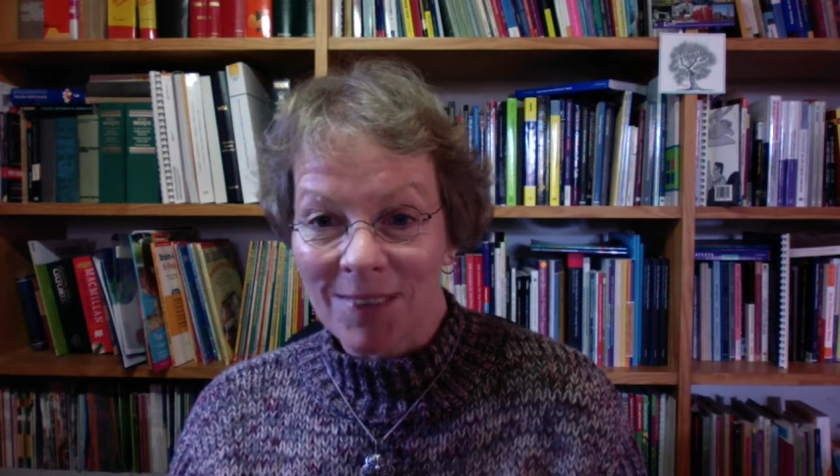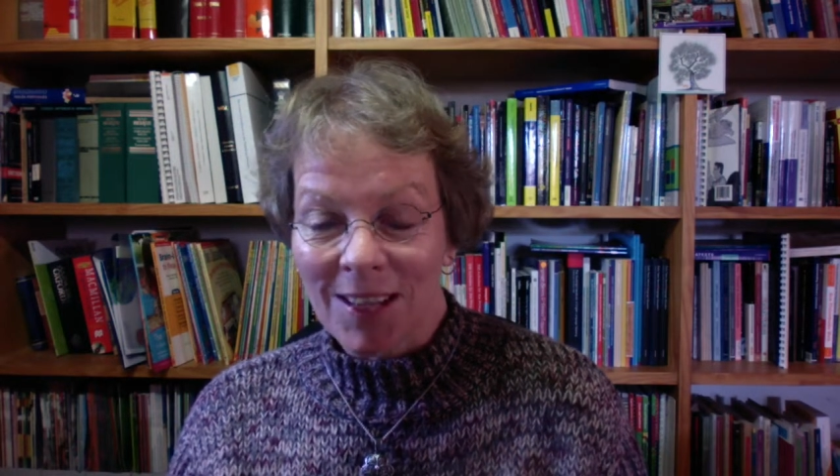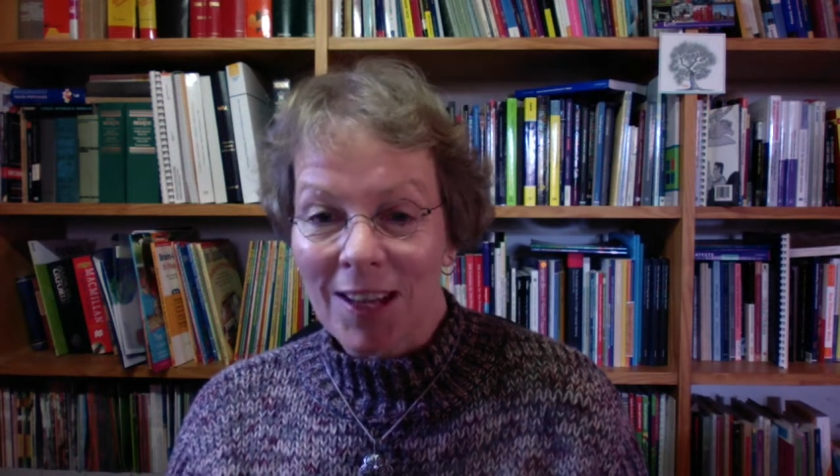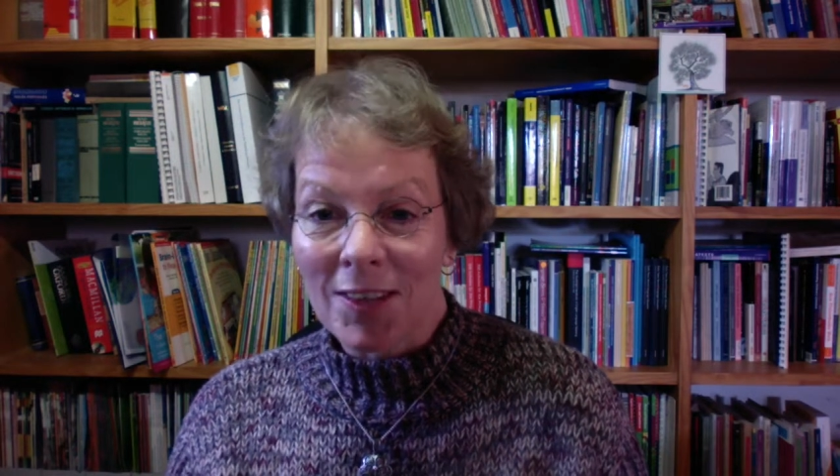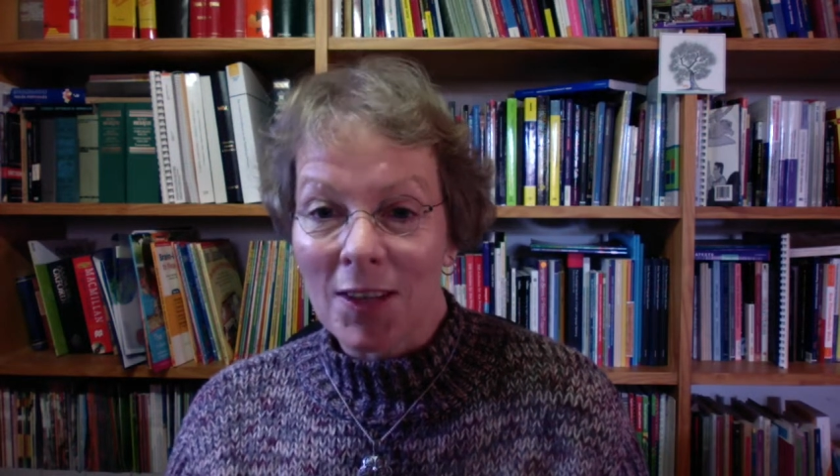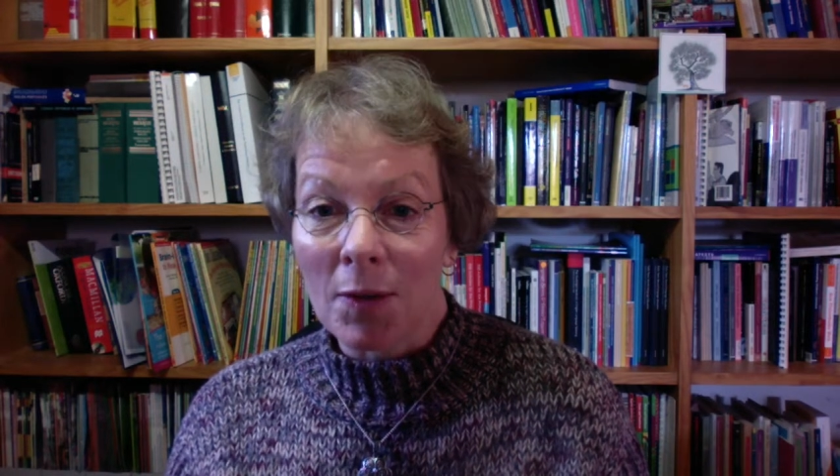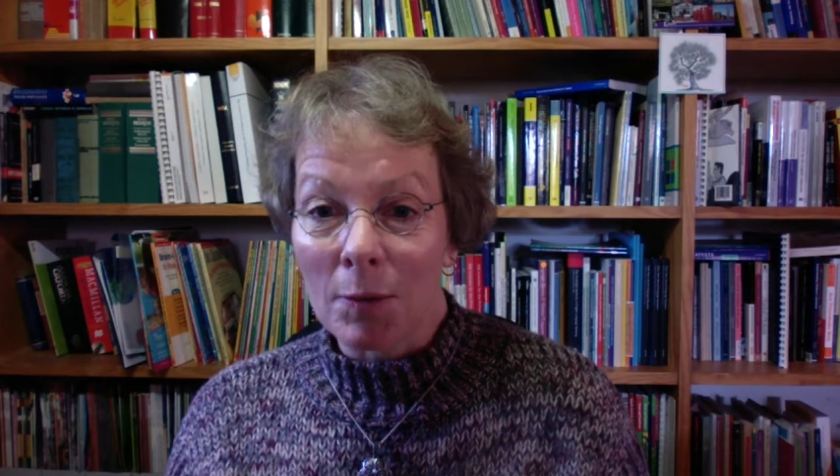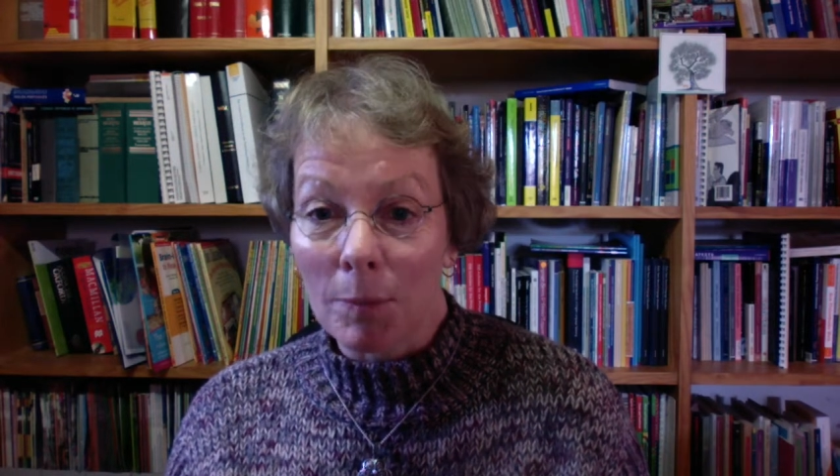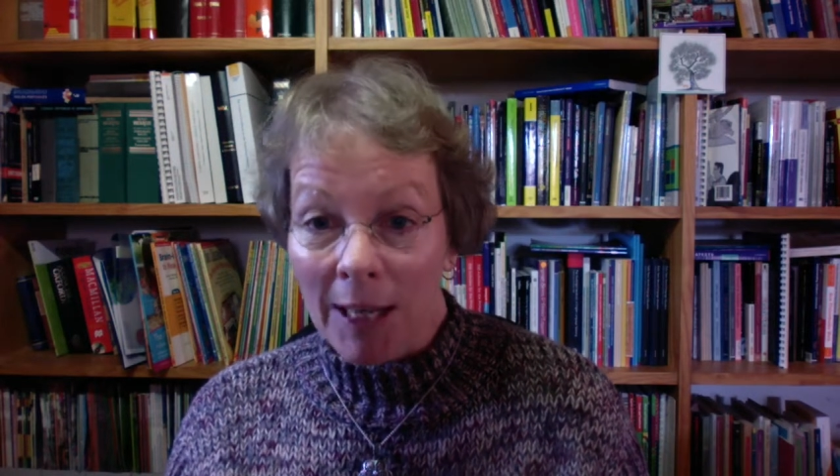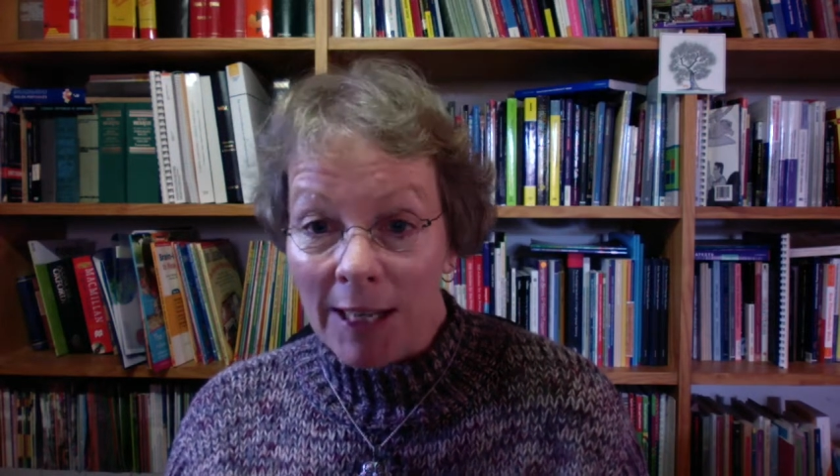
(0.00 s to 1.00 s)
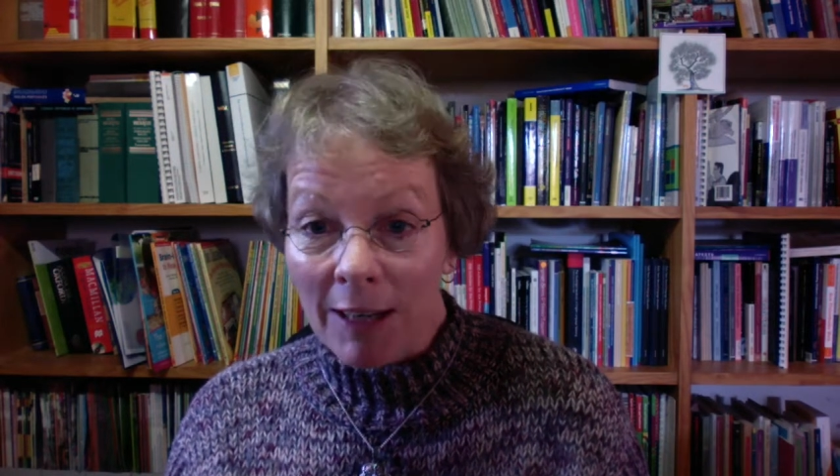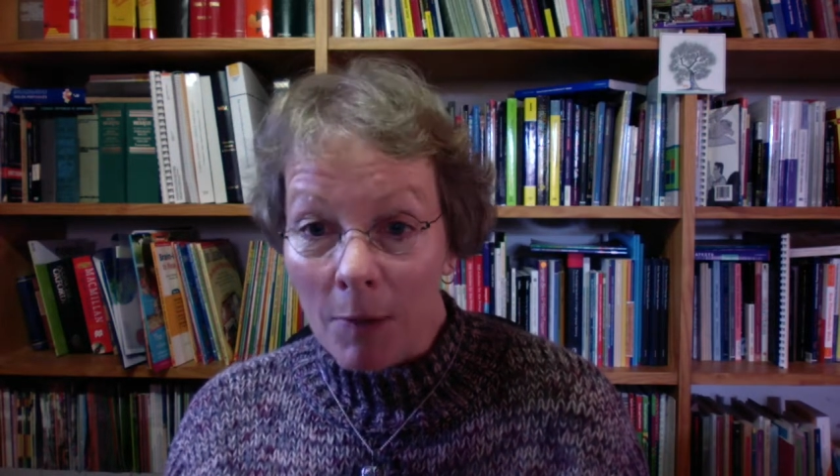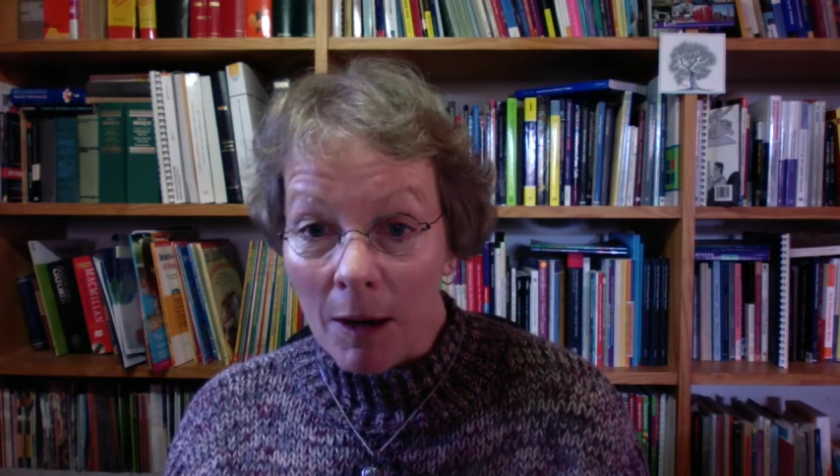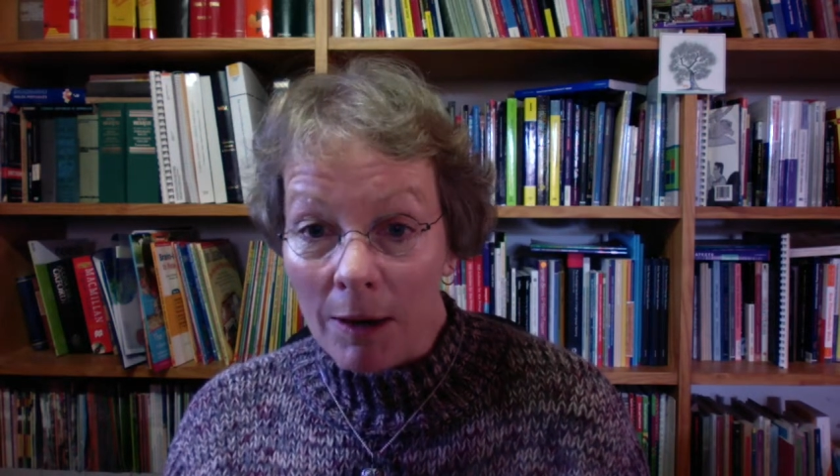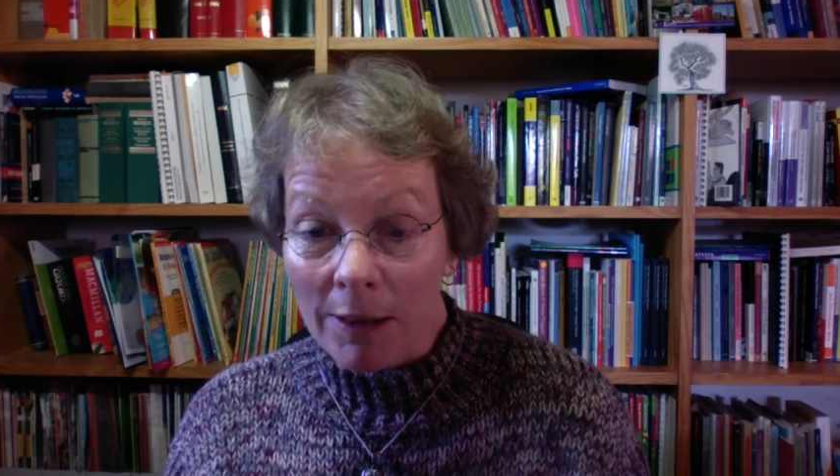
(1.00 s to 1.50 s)
So, the beginning of
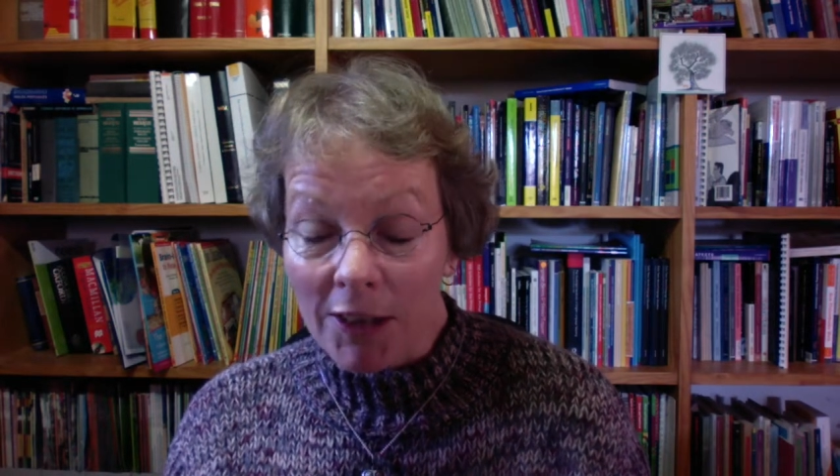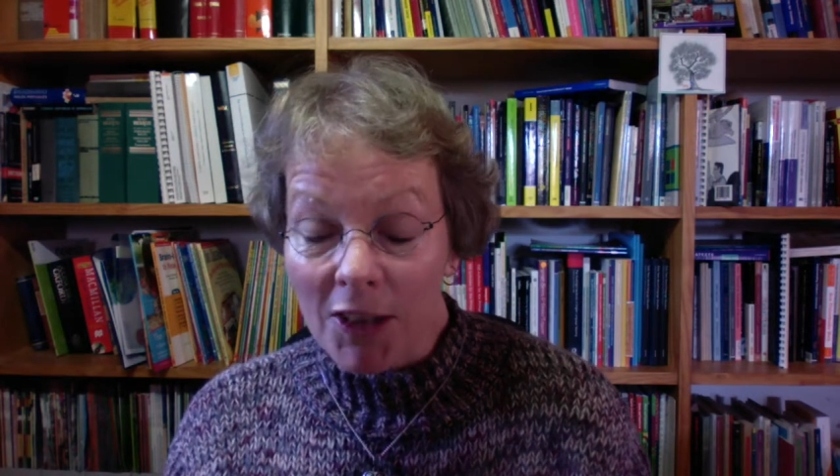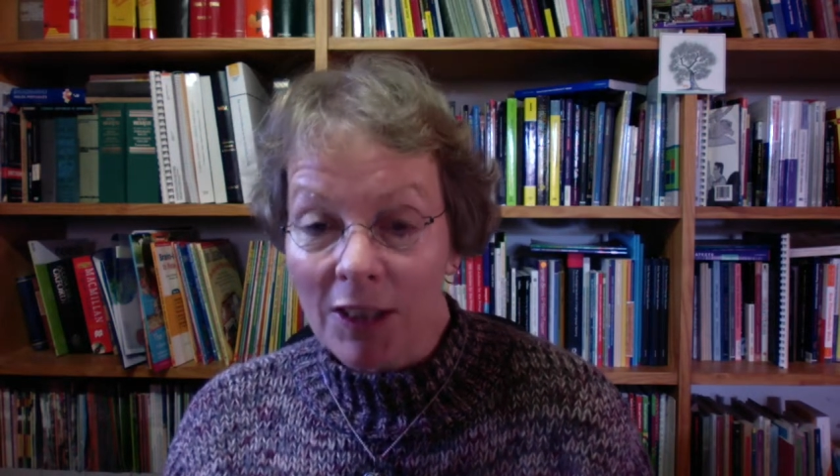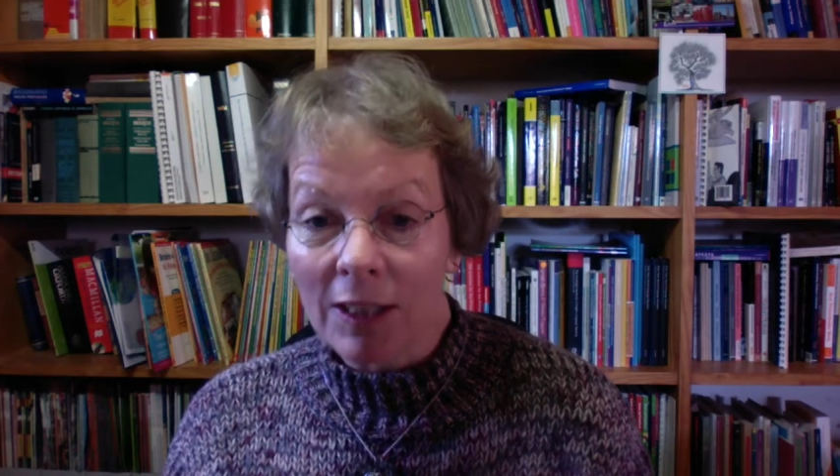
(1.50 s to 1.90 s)
March,